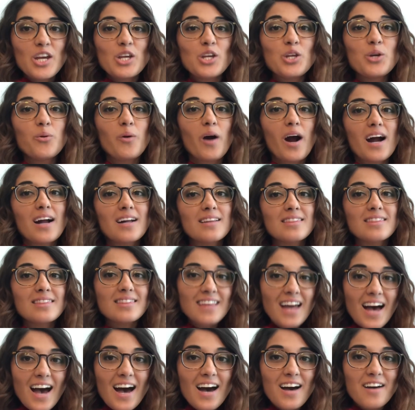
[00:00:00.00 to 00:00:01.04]
You are
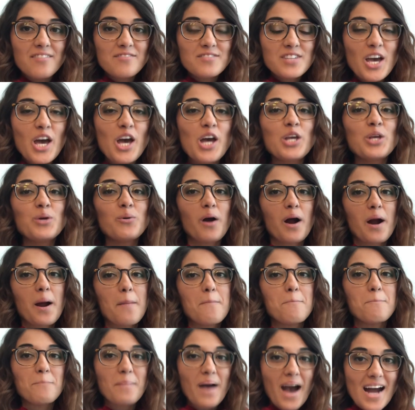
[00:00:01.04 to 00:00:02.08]
loved, you are
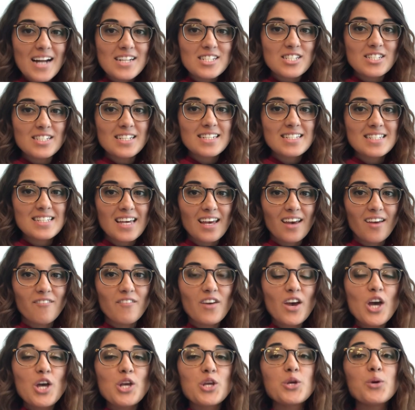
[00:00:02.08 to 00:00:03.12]

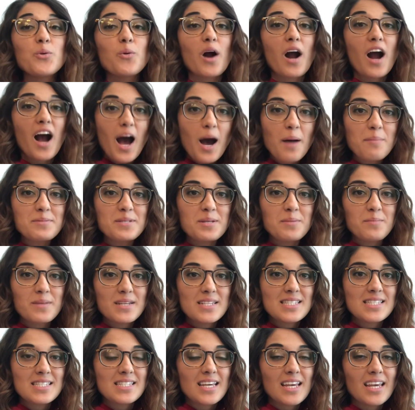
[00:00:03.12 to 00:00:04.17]
imaginative, you are
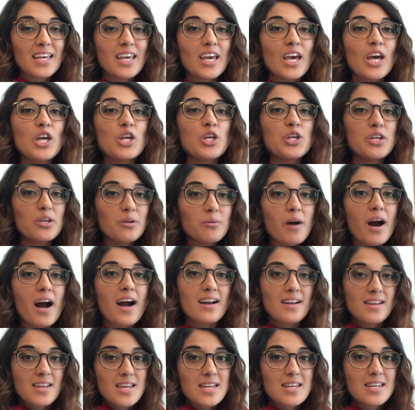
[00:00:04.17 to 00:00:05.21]
optimistic, you
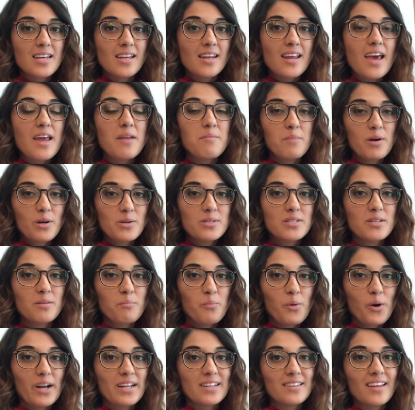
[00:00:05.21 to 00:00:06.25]
are needed, and most
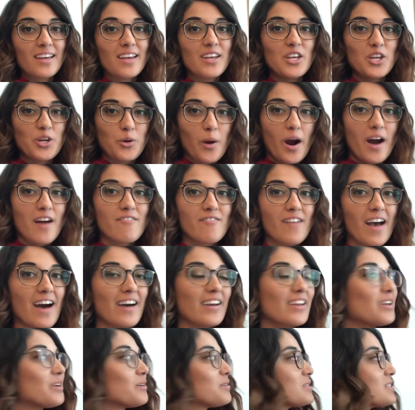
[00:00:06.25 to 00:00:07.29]
importantly, you are
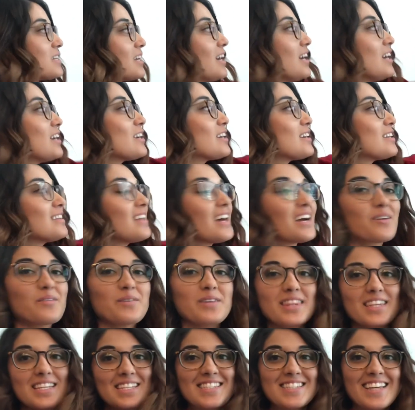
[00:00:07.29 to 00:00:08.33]
valued. Good luck
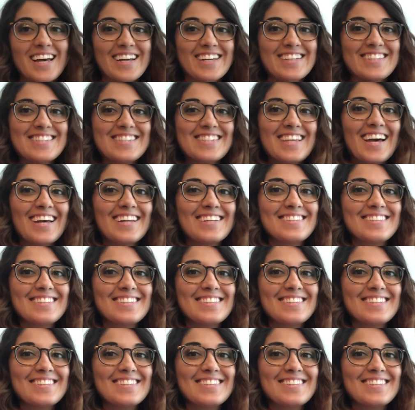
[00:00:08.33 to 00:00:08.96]
with this second set.